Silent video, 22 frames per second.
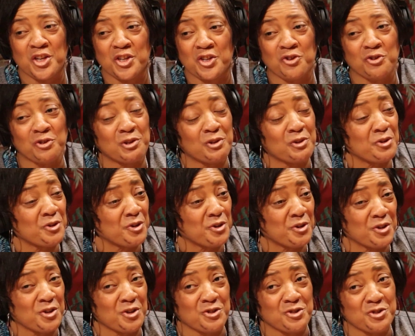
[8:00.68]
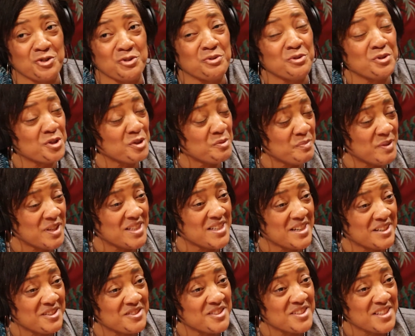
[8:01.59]
your student could be
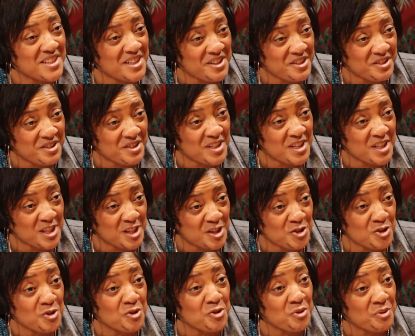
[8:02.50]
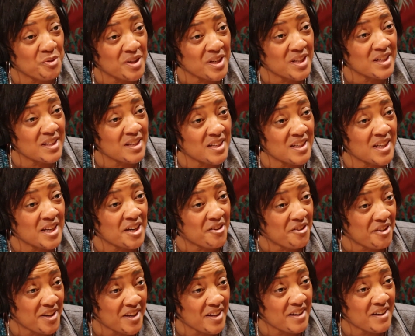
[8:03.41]
downstairs getting tutoring in an
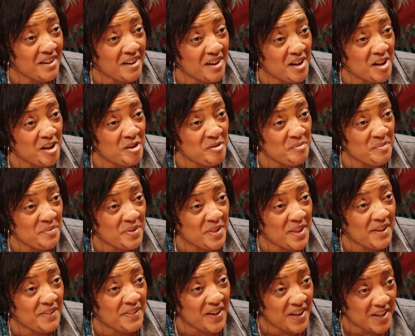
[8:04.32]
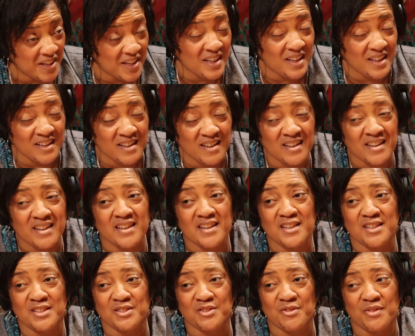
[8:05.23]
area that they need.
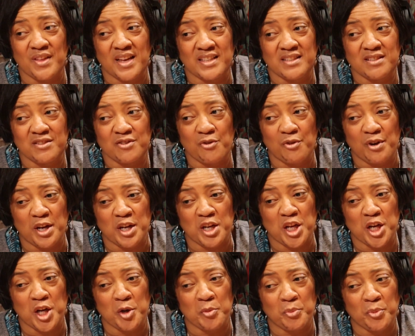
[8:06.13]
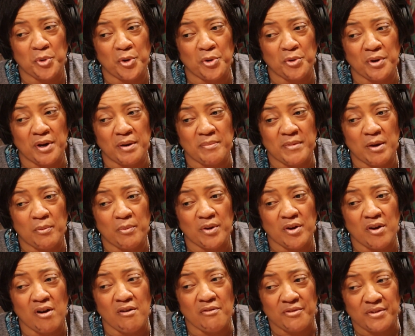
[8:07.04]
So that's a great program that
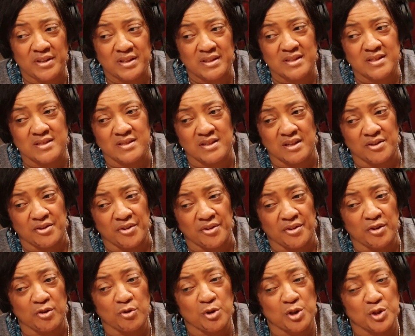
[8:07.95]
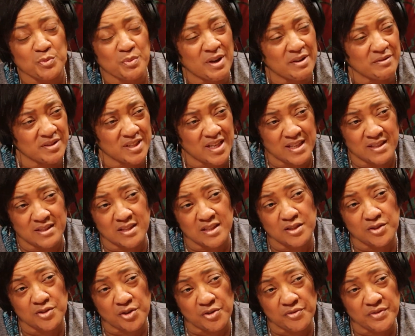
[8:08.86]
we offer at the center. And of course we have
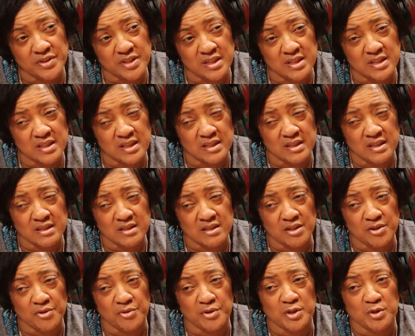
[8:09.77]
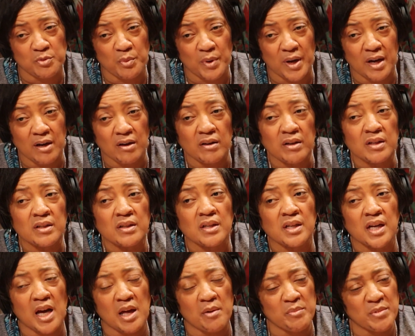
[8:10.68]
testing services at the center as well.
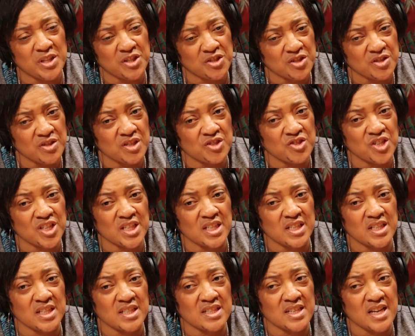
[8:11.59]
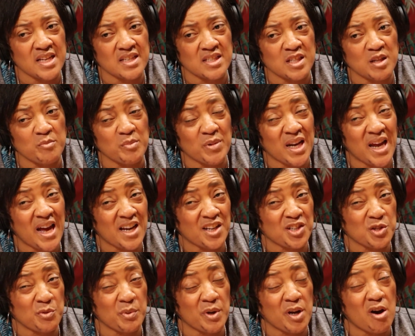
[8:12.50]
I mentioned the GED testing, but
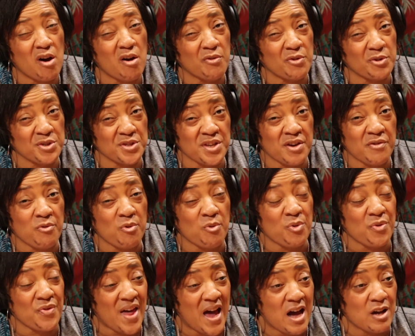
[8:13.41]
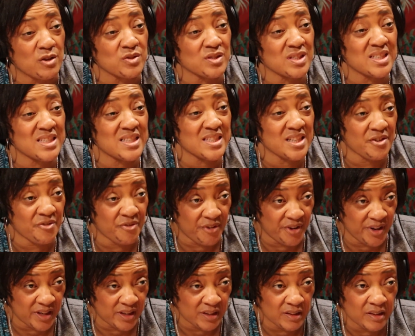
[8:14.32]
actually we offer several thousand
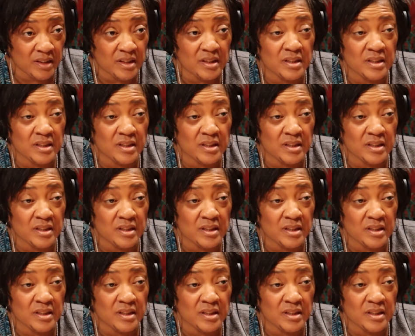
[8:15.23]
different